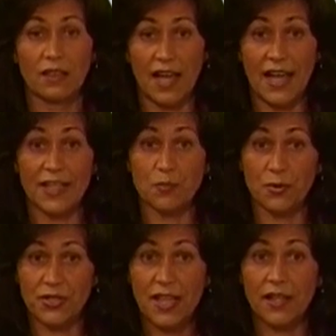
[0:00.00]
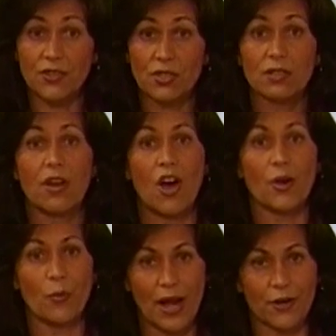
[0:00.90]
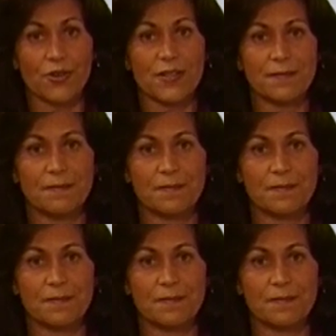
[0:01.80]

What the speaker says: the highest percentage on record.